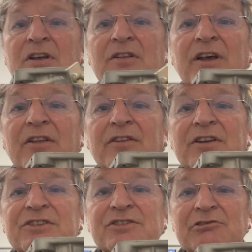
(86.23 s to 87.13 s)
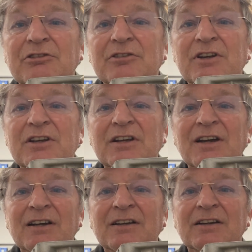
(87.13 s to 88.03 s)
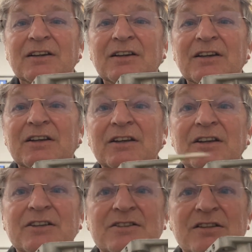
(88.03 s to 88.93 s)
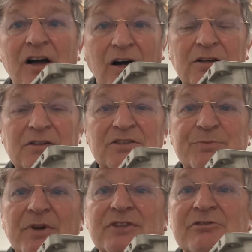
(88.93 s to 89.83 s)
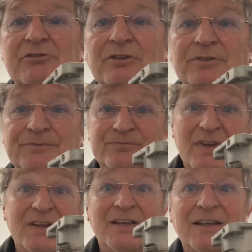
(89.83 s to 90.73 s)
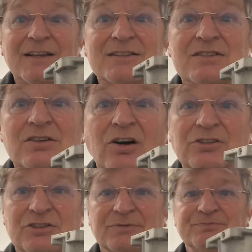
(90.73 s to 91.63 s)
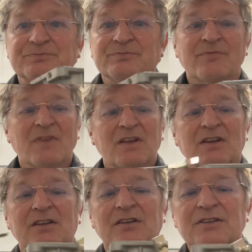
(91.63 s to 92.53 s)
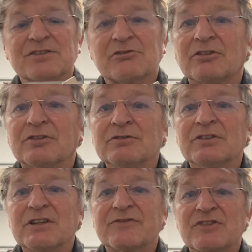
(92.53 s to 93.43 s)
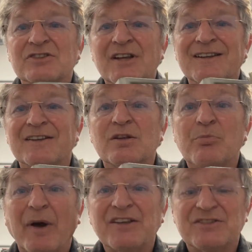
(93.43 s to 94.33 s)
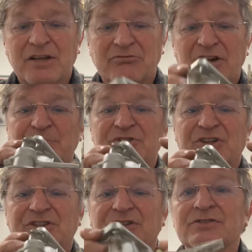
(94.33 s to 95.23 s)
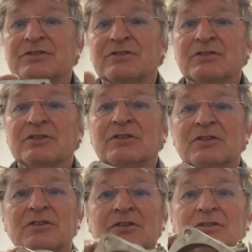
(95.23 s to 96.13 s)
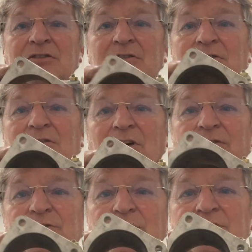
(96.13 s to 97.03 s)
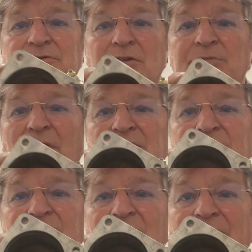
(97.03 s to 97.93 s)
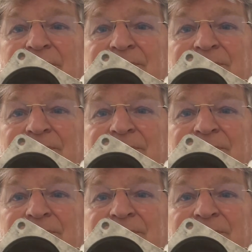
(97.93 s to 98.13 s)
that this screw here is the idle speed screw. It is not. This screw is for setting the basic rest position of your throttle butterfly.